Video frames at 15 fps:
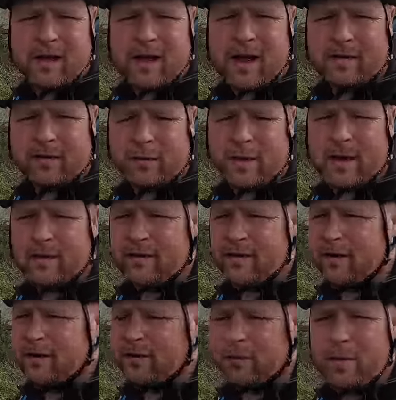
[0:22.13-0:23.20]
As and when I
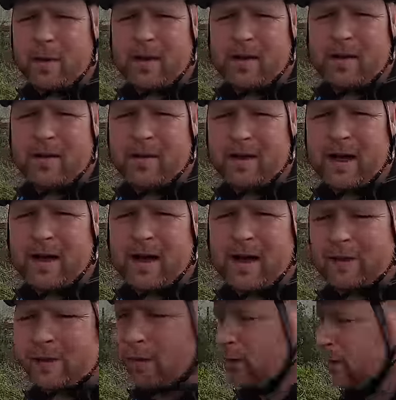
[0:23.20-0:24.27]
see a spot that I
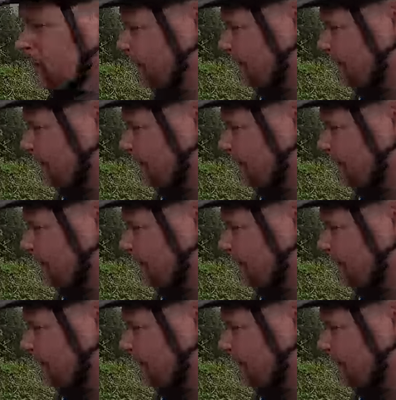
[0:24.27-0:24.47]
like the look